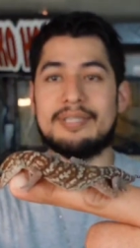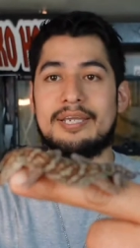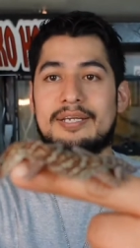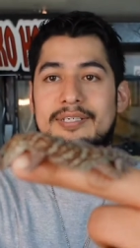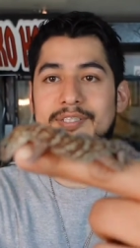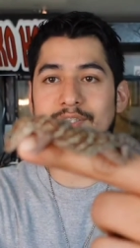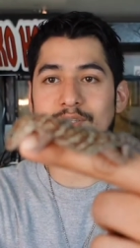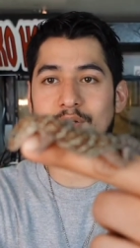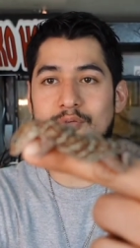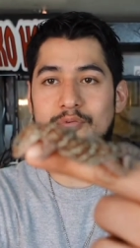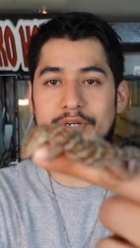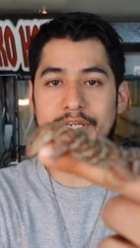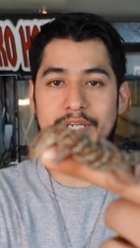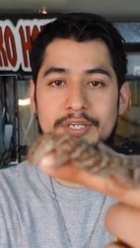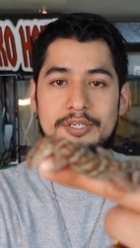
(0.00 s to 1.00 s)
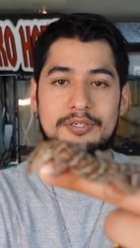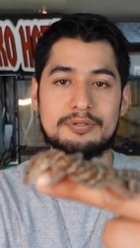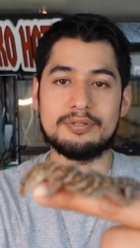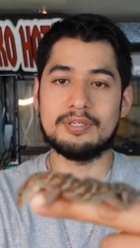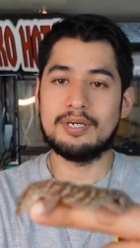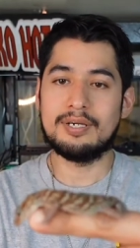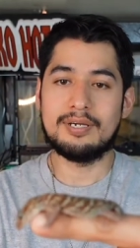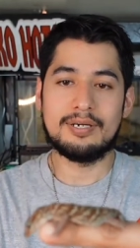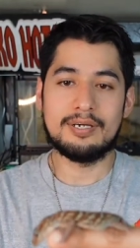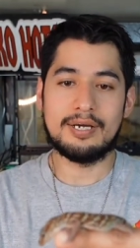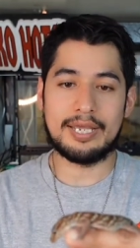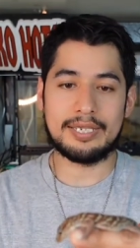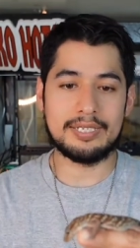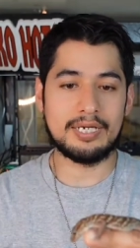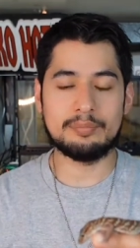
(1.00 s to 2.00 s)
are so freaking cute.
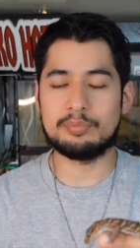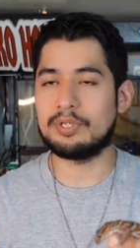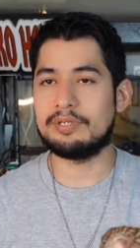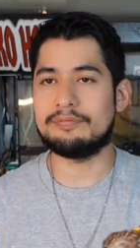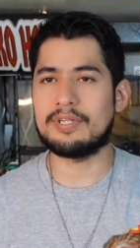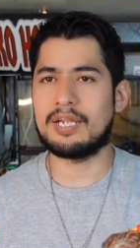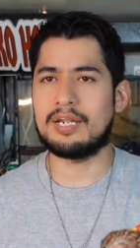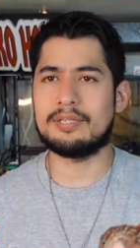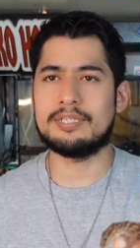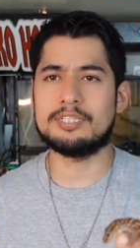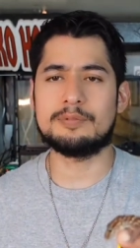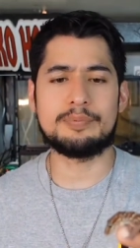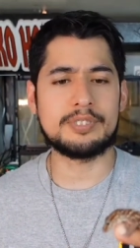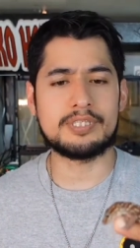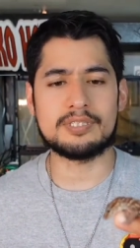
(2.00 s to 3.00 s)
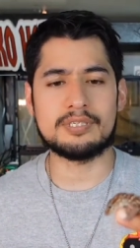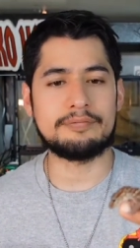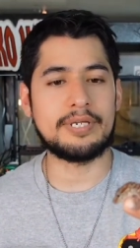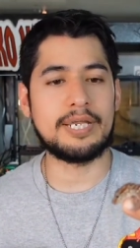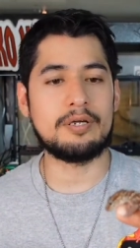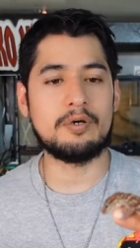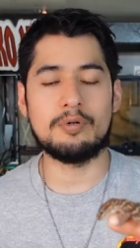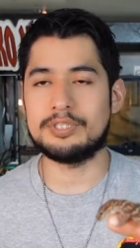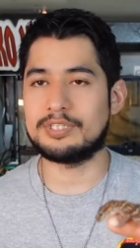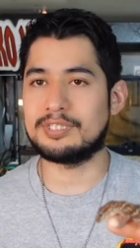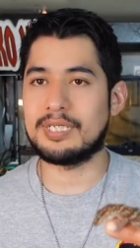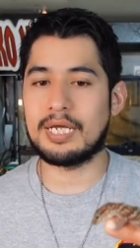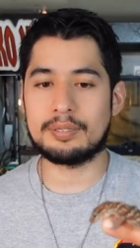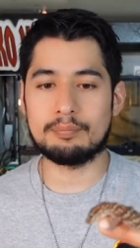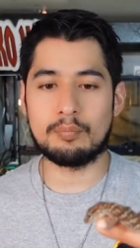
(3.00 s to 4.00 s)
I cannot believe that this species of gecko is
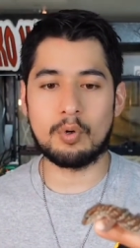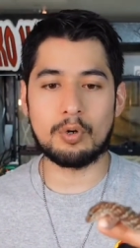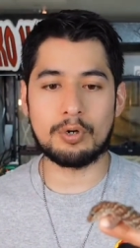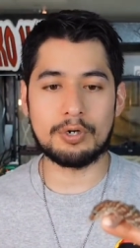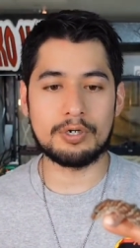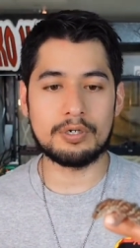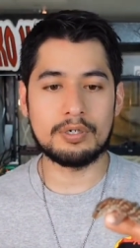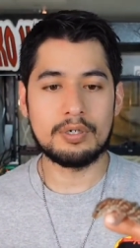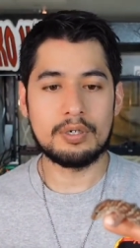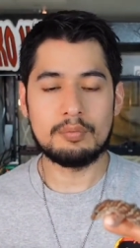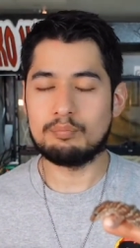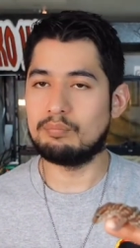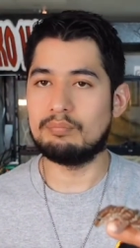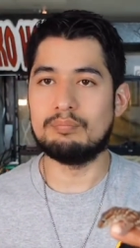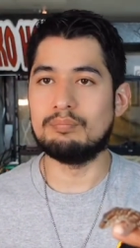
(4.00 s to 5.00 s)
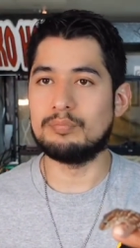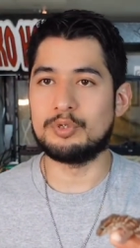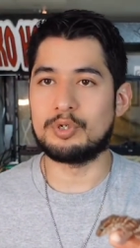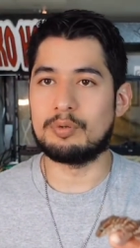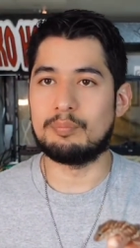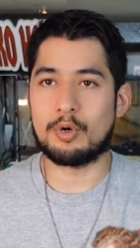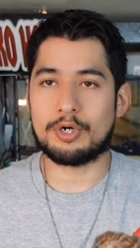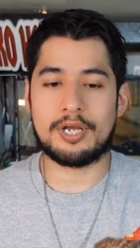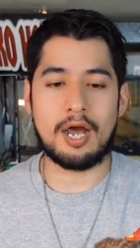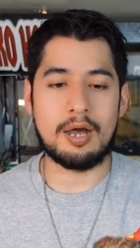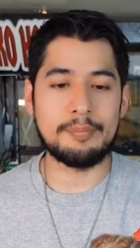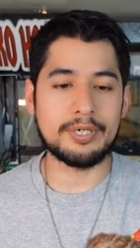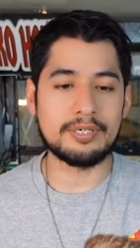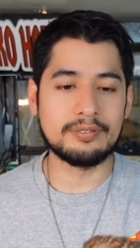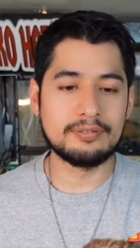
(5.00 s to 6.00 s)
not more, you know, more
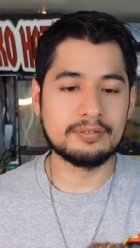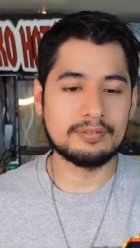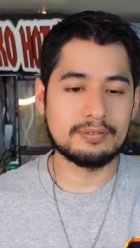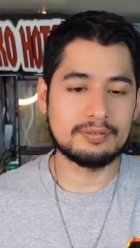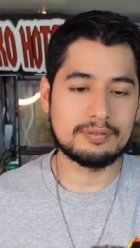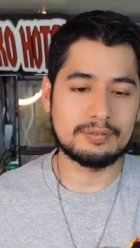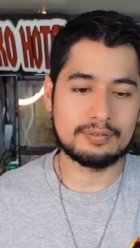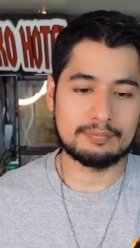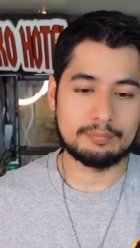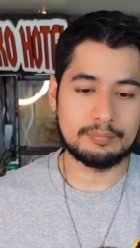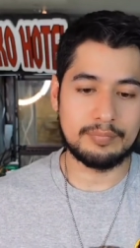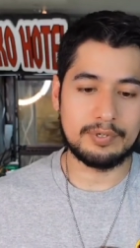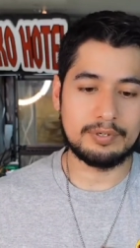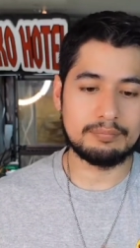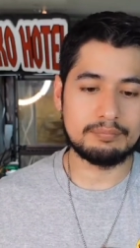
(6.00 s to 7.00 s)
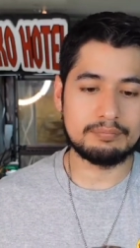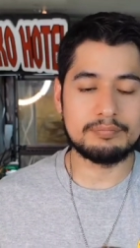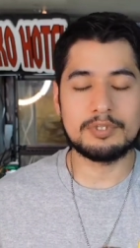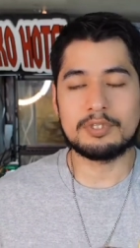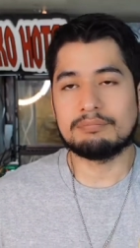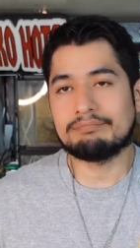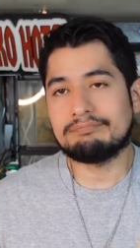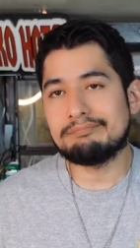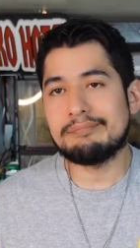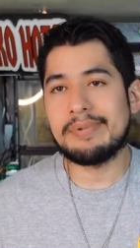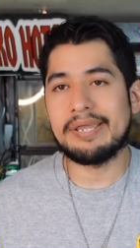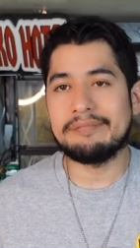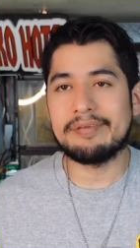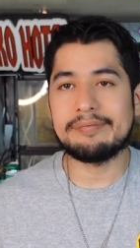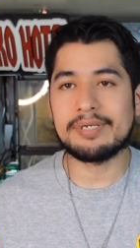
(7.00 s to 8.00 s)
common. You know,
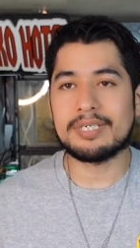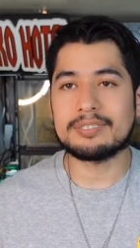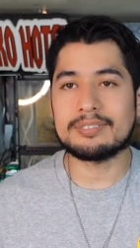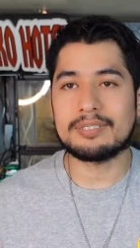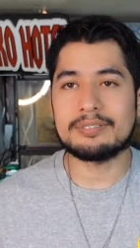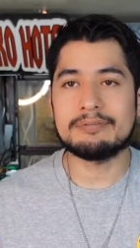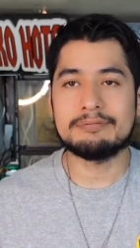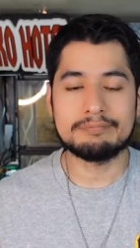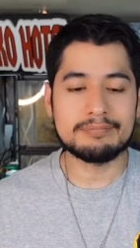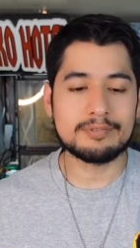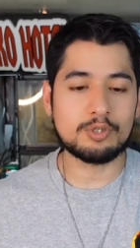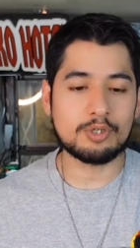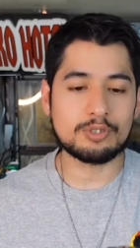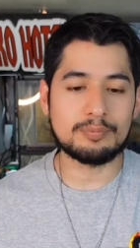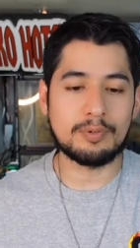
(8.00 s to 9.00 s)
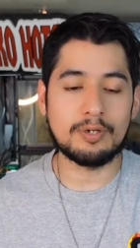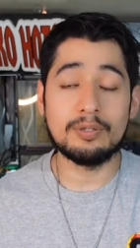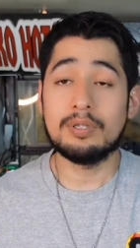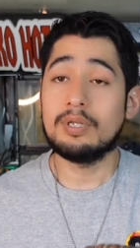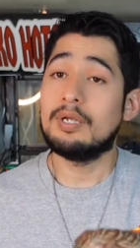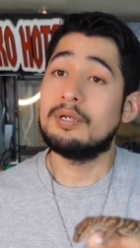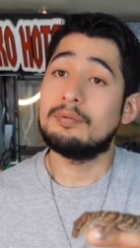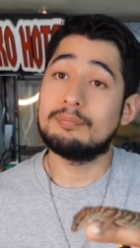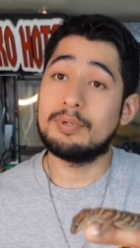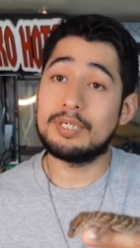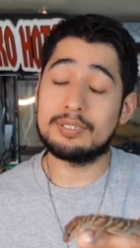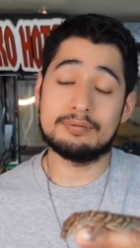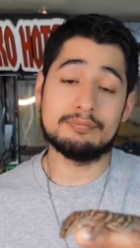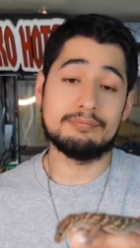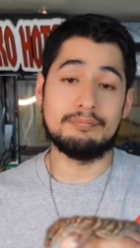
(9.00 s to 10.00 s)
maybe because they're so small,
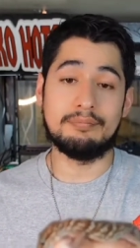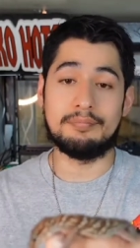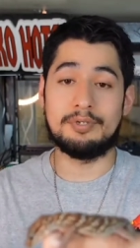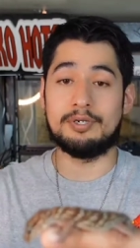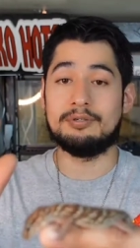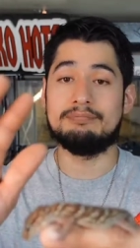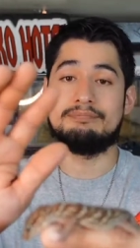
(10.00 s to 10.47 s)
but you know,